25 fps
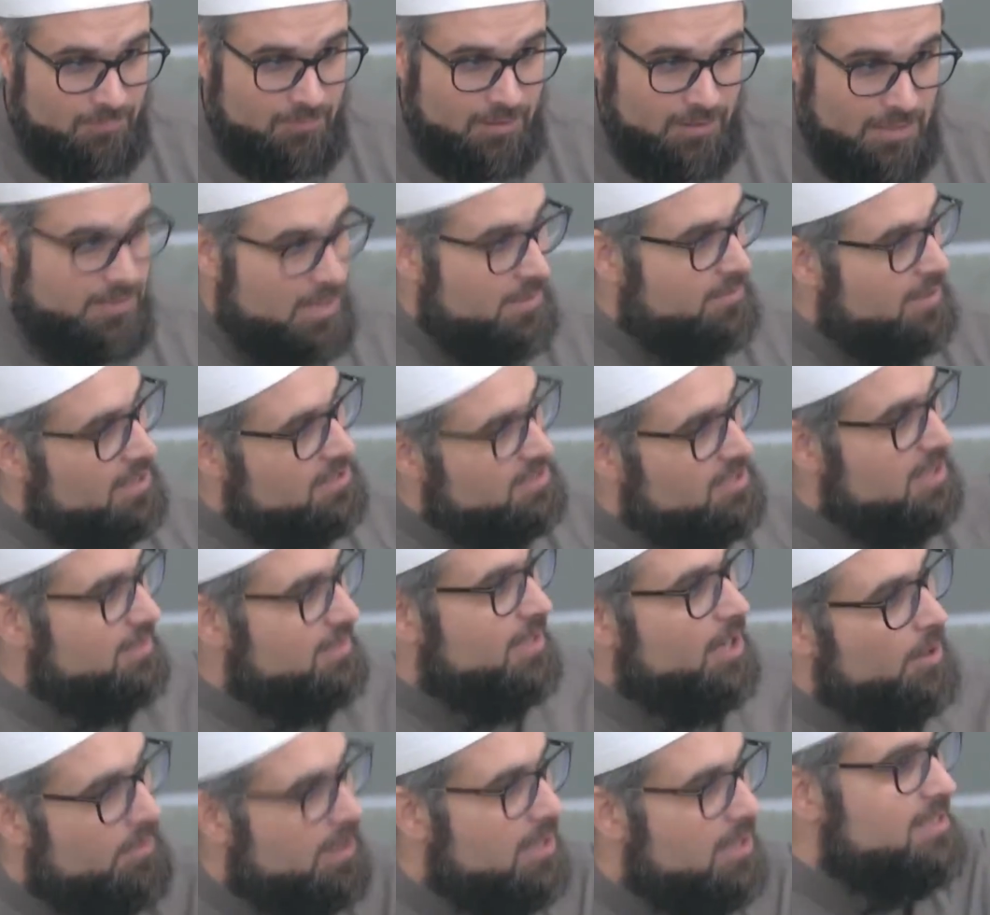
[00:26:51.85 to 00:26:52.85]
And then they sit
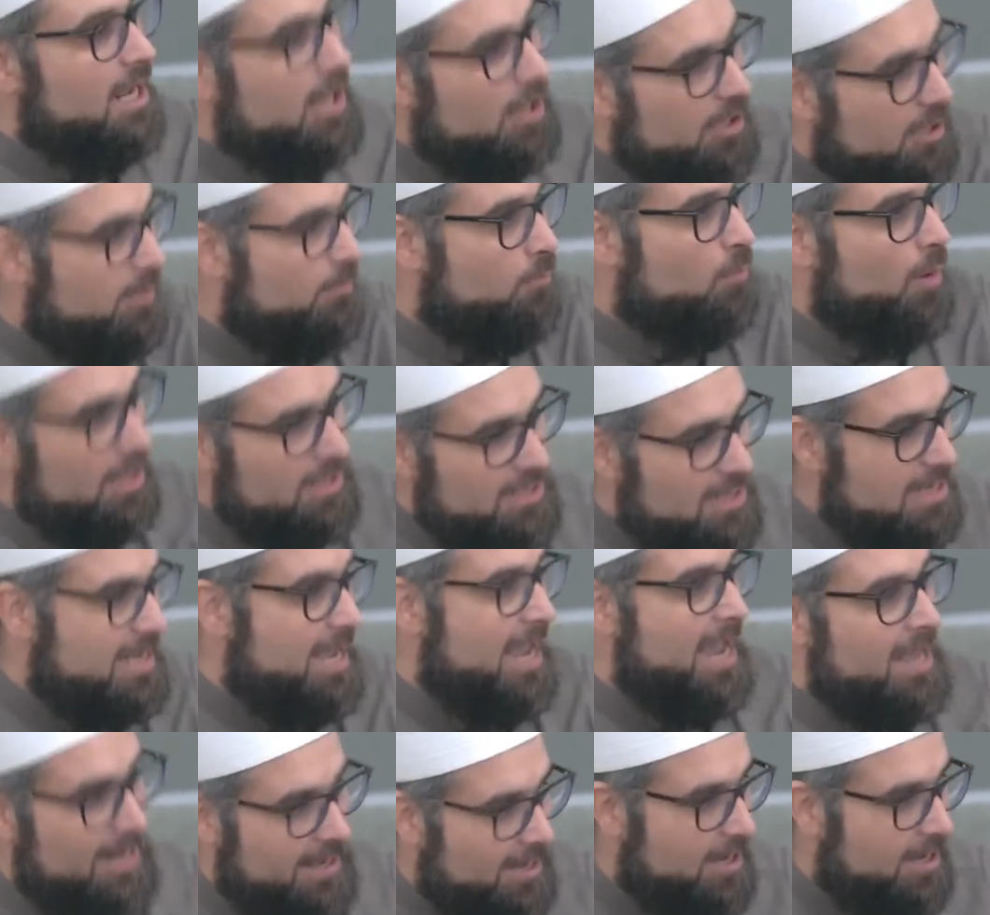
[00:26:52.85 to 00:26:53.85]
down, they tell him what he
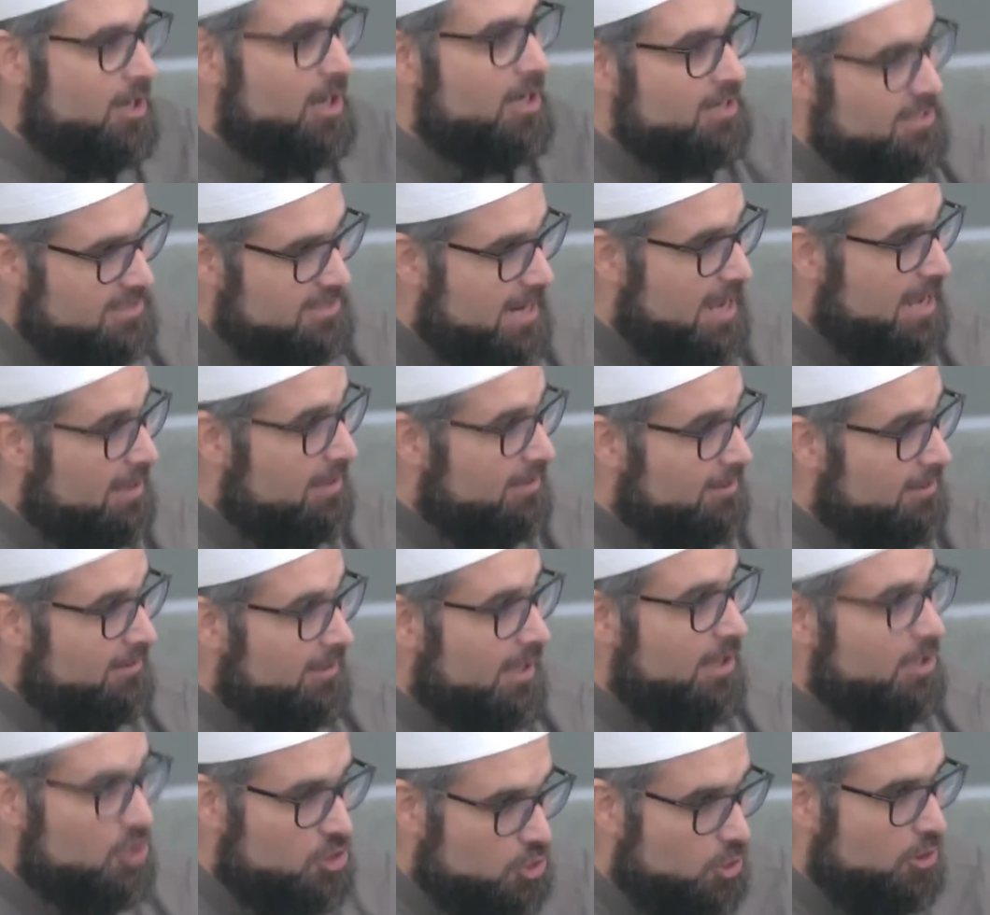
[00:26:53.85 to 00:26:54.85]
can and cannot say
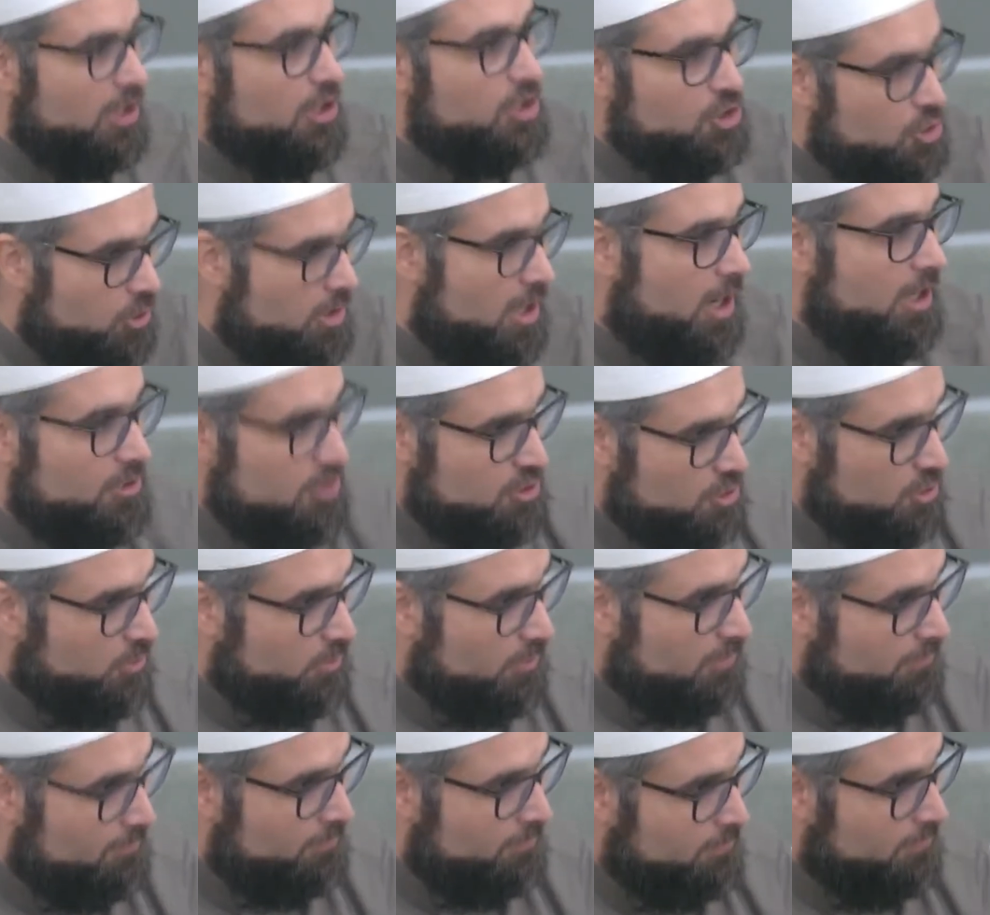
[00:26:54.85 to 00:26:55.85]
and should not
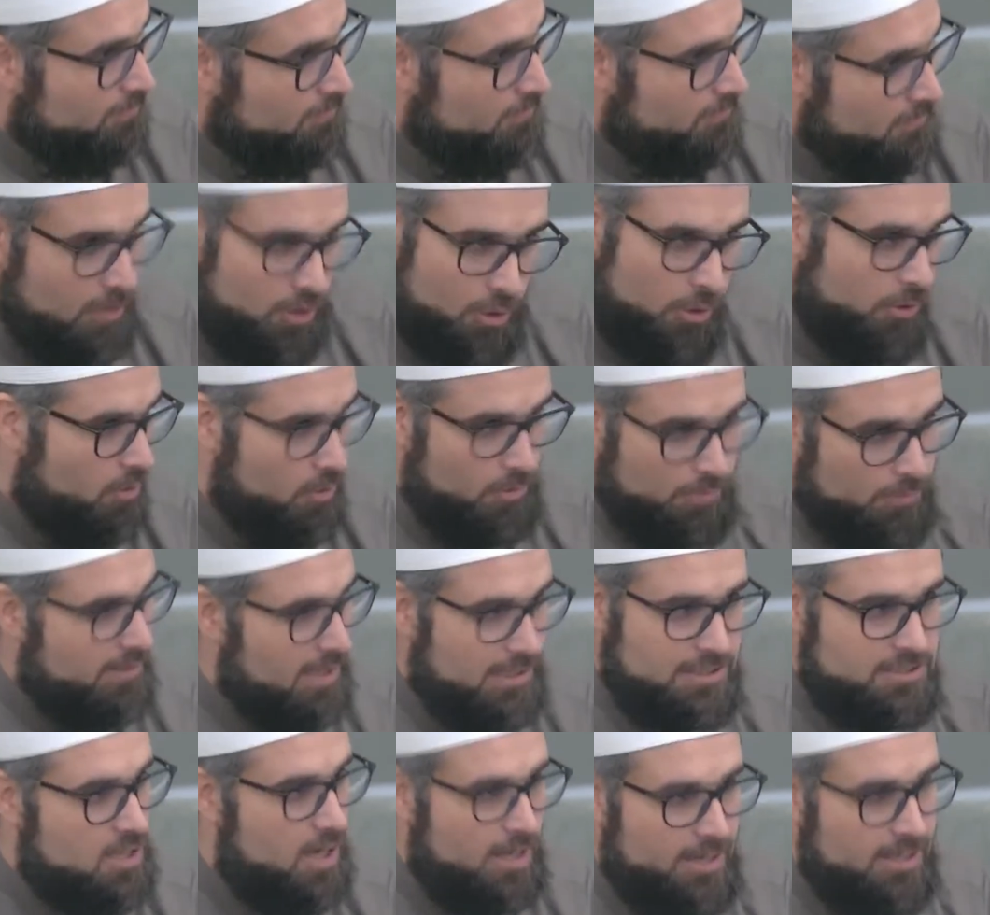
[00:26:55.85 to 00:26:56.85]
do. No,
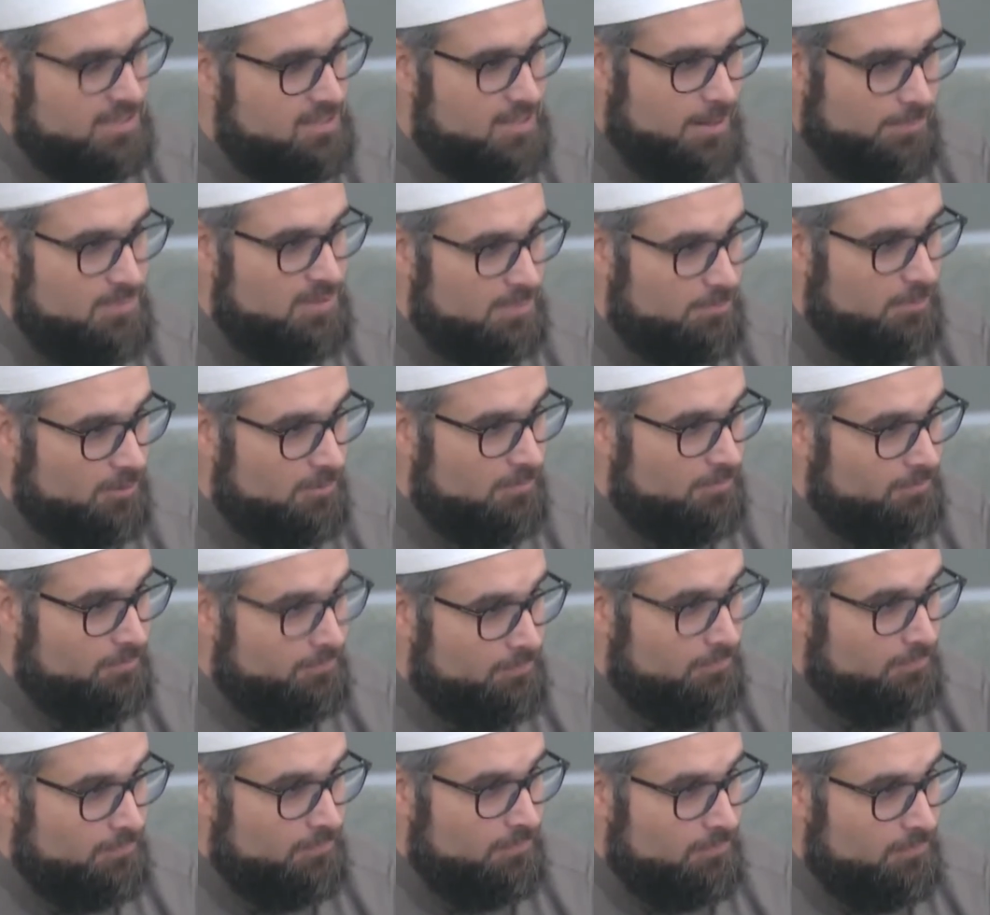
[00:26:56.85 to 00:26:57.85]
that's not acceptable.
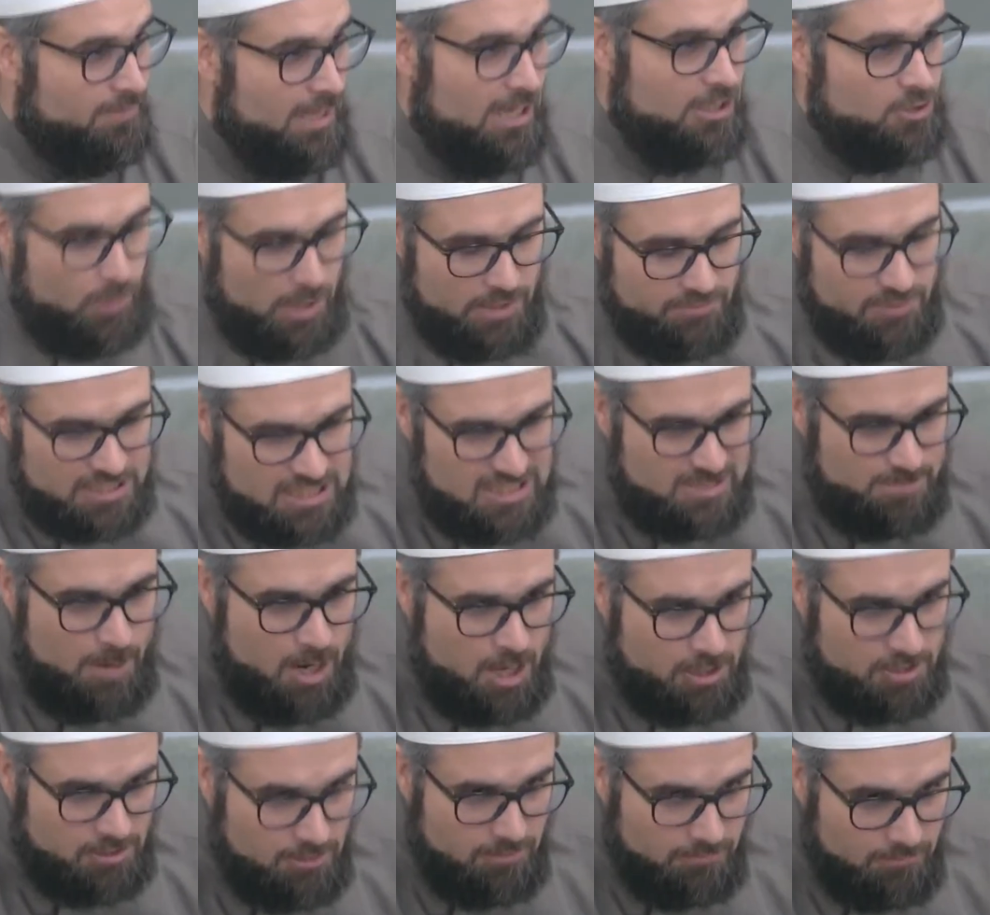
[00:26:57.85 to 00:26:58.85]
That's why this
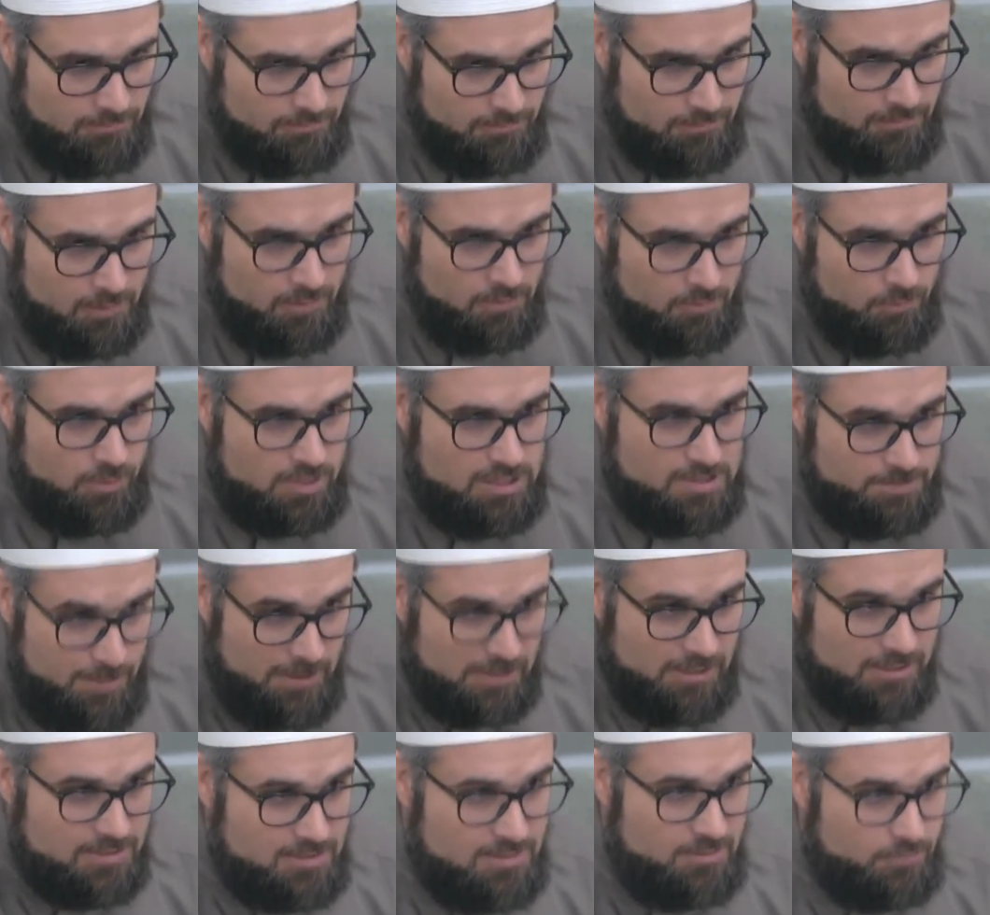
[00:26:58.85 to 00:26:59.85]
model was
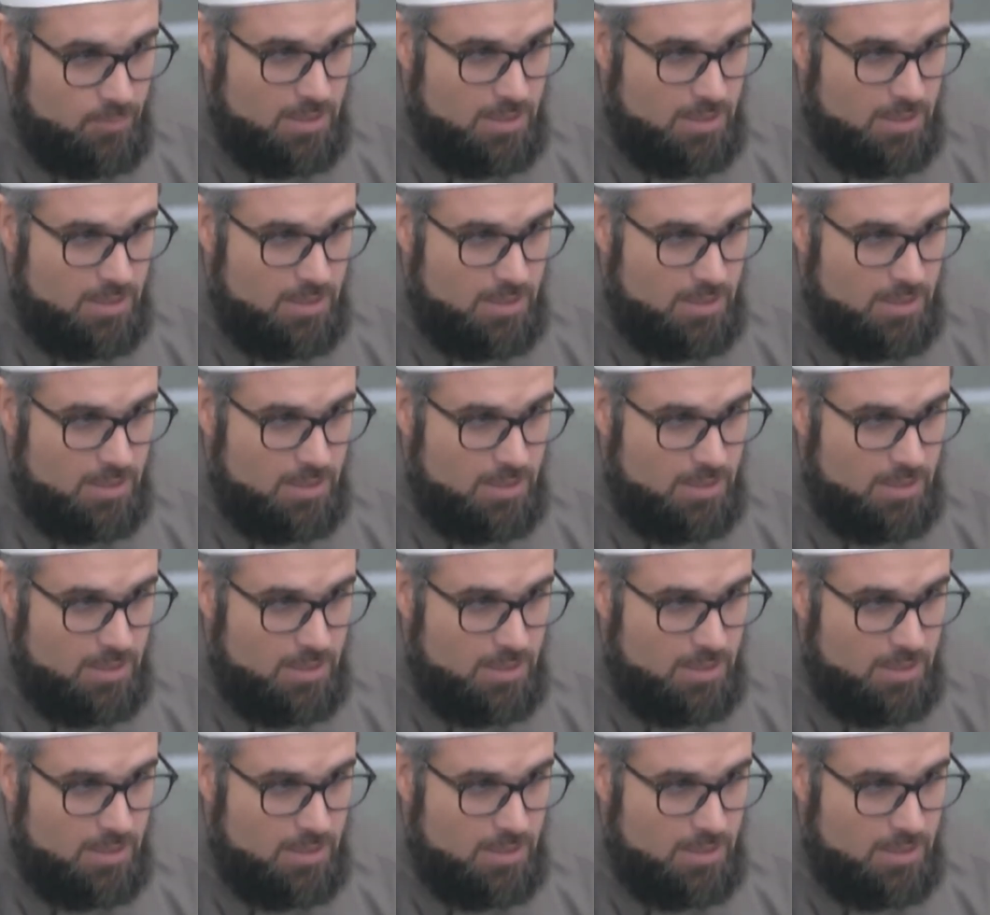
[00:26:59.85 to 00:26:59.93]
built.